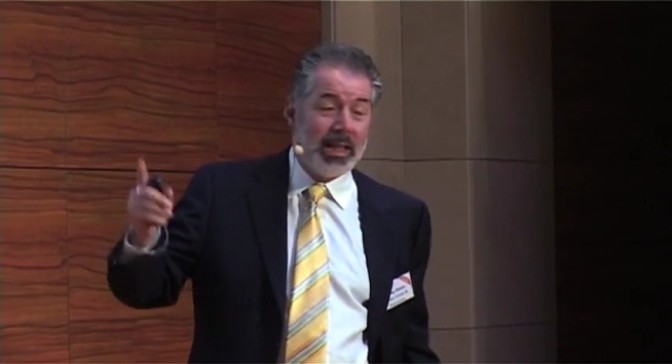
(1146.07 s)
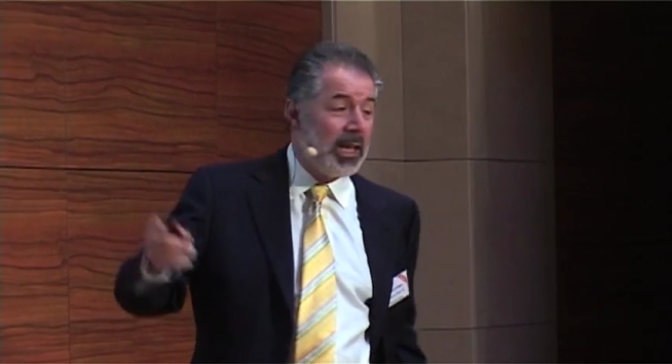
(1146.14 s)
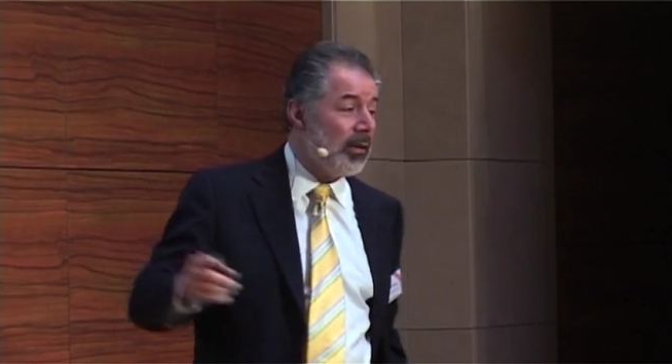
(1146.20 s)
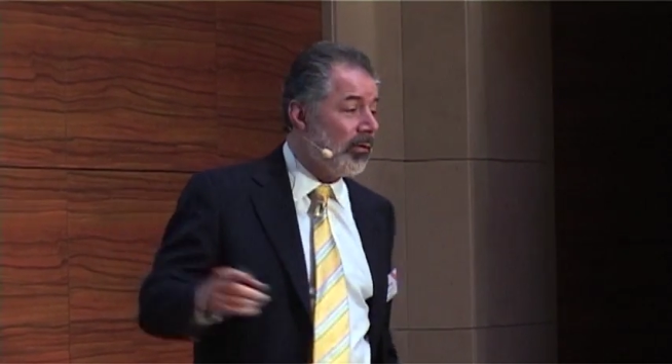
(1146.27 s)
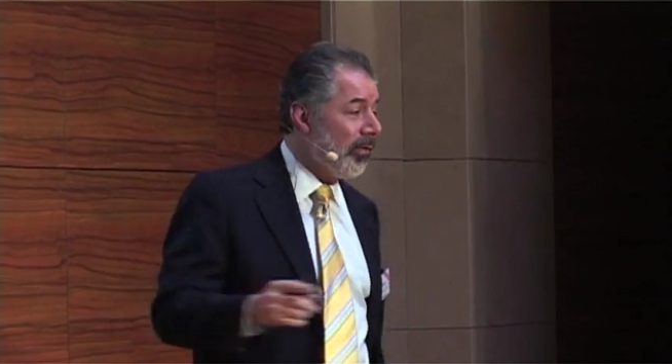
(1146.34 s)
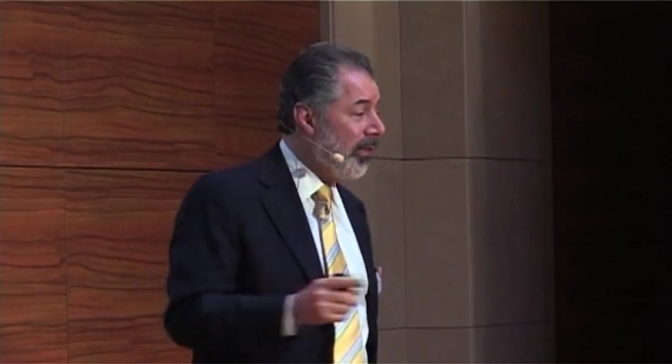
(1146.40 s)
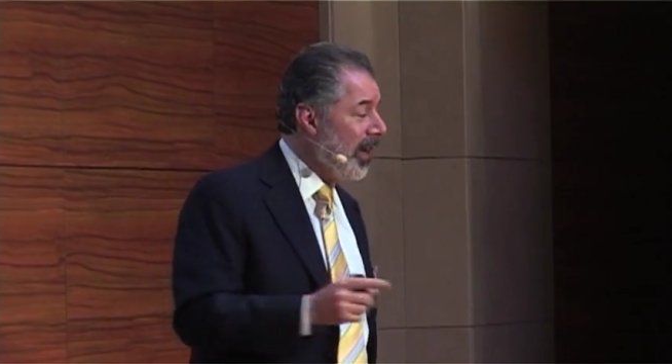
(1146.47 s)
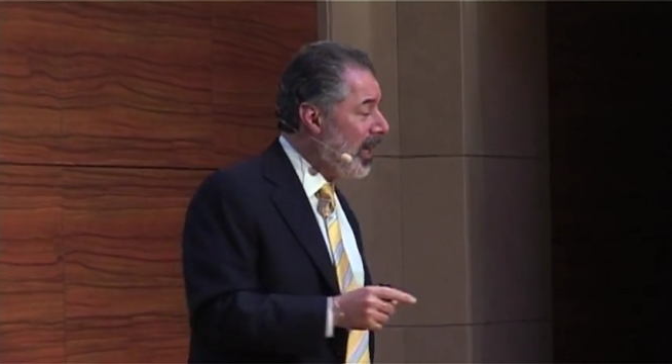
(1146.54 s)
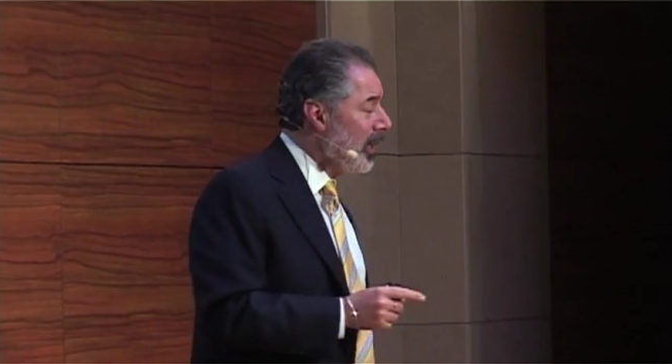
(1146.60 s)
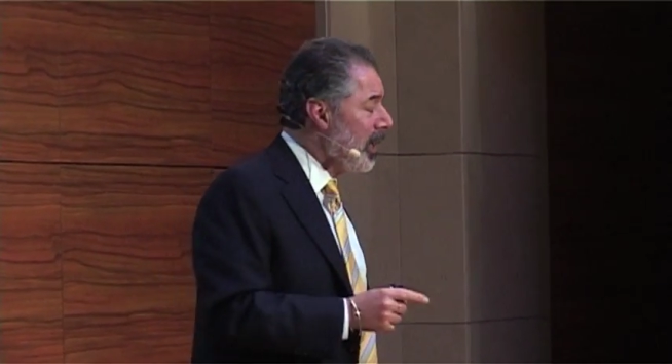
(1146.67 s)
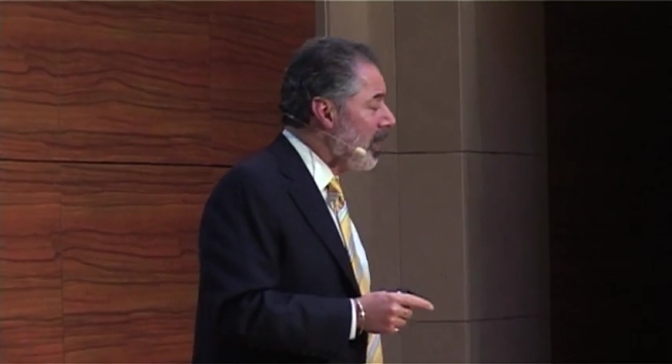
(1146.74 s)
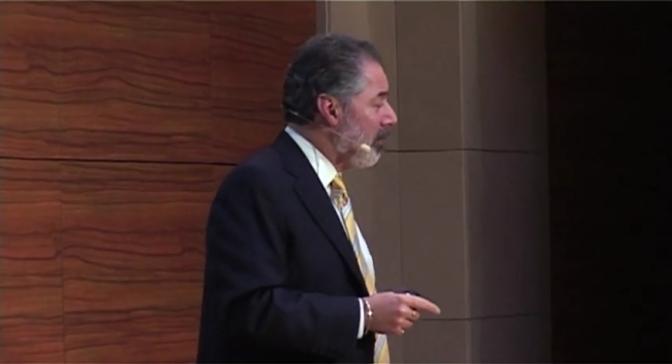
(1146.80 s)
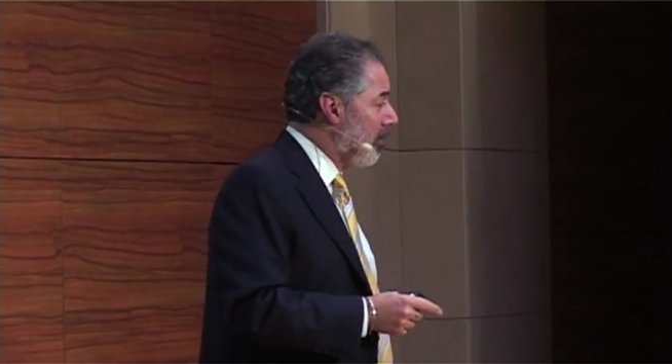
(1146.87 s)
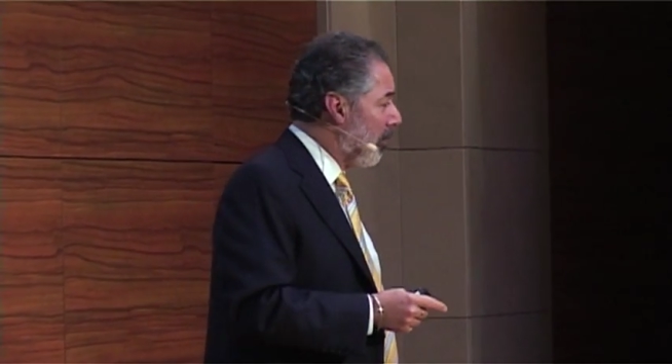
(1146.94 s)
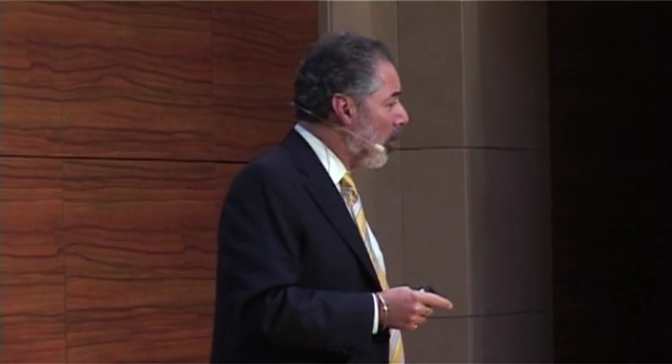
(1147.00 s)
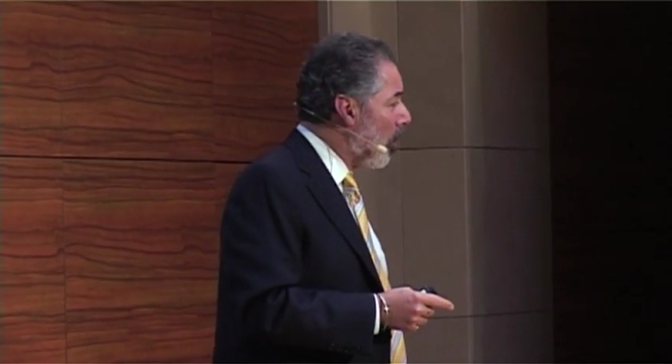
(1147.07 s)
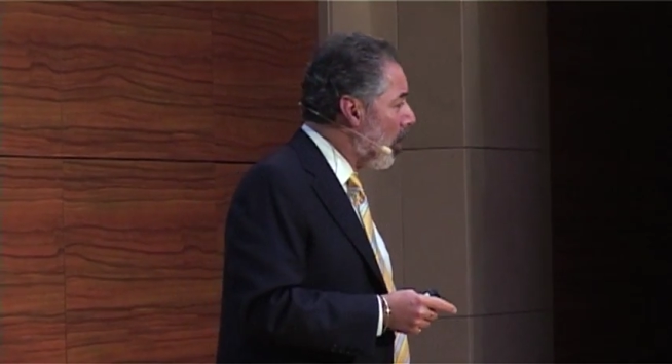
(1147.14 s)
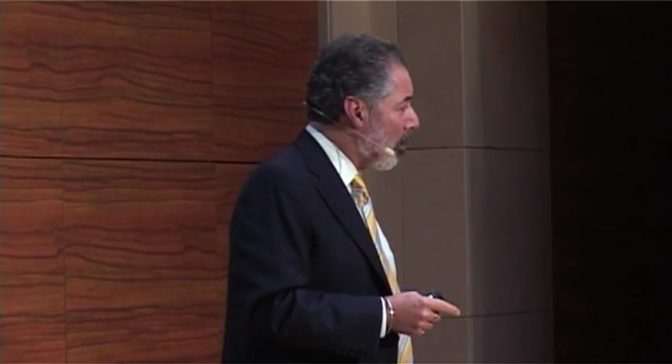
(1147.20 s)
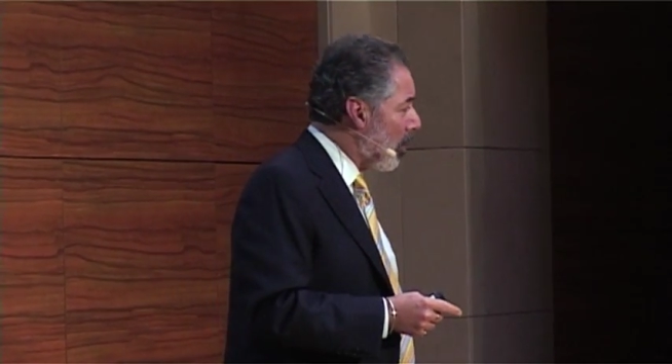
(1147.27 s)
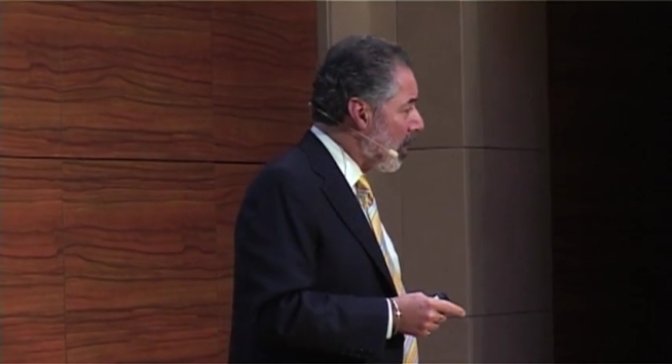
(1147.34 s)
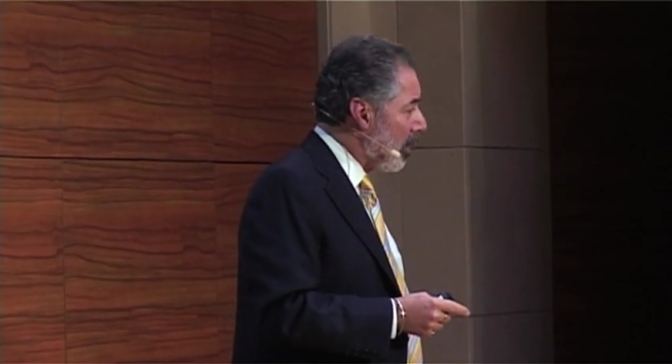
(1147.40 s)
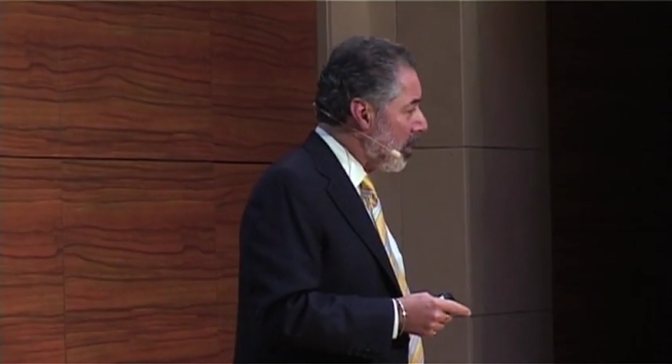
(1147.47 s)
then failing
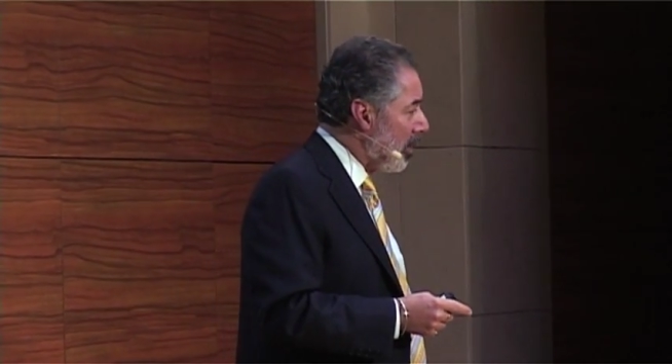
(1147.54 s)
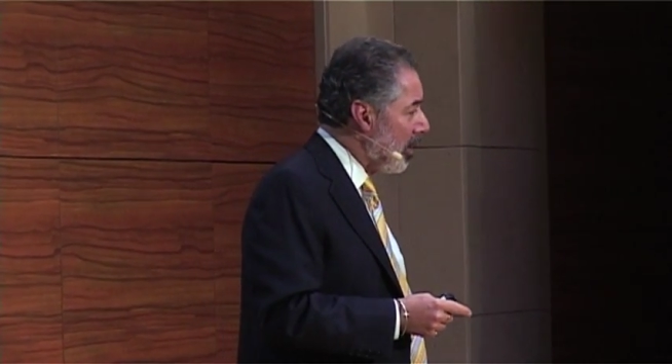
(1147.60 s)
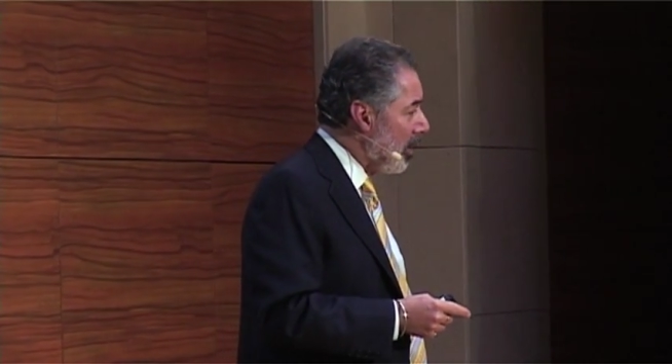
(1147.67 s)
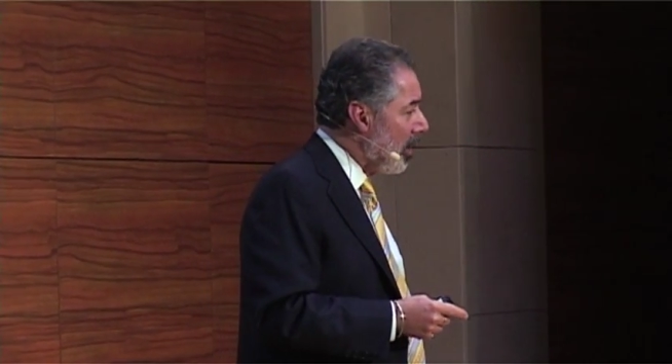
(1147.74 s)
forward.